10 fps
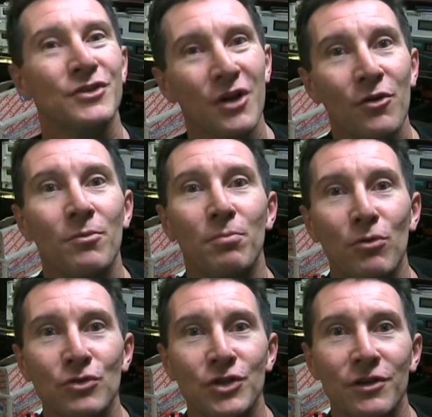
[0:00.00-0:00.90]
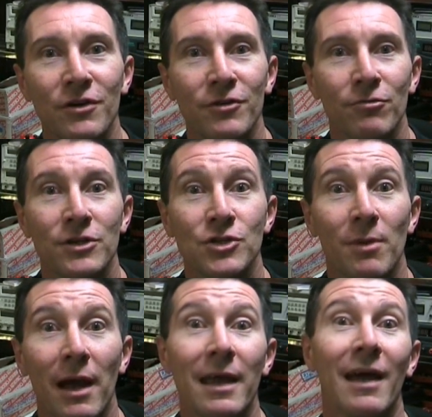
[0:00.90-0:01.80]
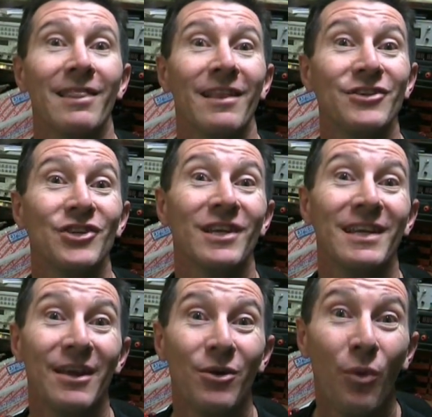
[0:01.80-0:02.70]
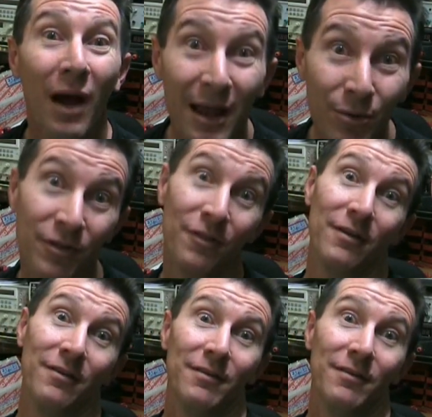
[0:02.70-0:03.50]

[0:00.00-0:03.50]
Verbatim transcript: Don't bullshit on your resume unless you can get away with it.